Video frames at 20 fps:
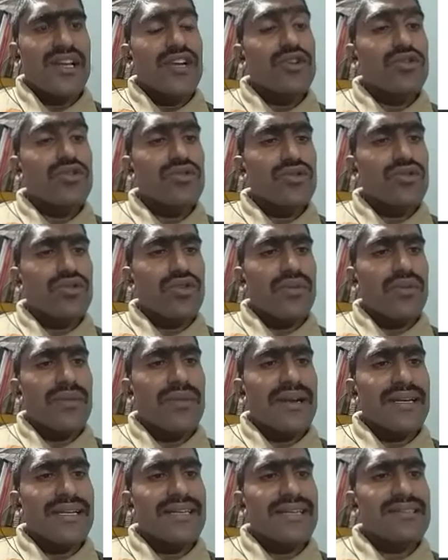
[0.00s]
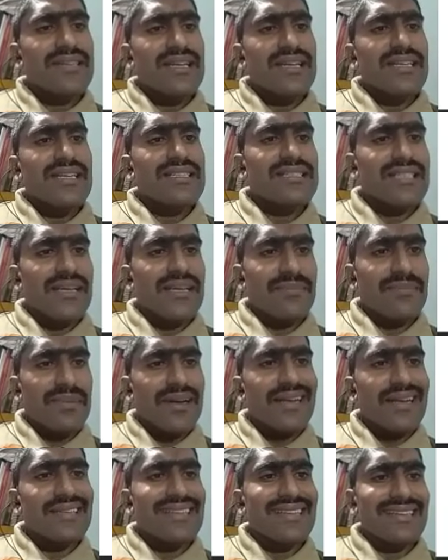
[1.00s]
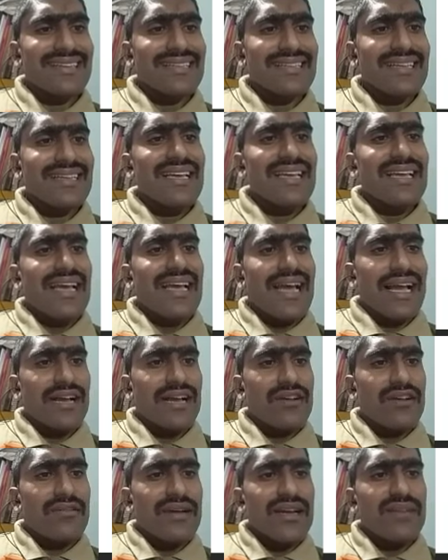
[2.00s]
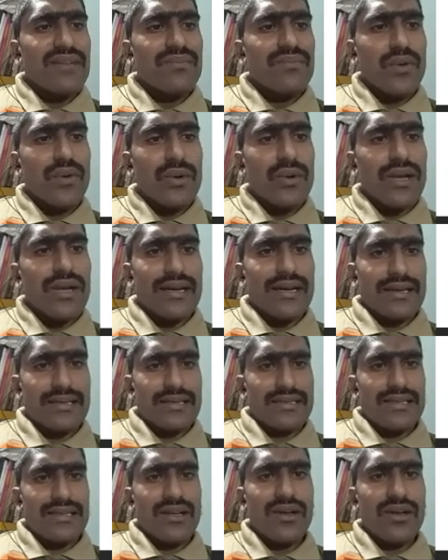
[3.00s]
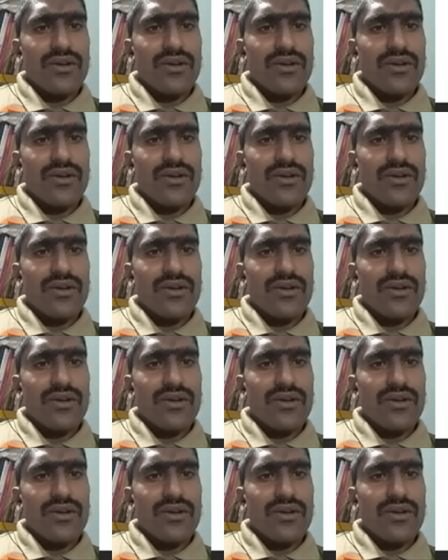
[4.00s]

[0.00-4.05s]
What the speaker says: two chromatids separates and they acquire polar region.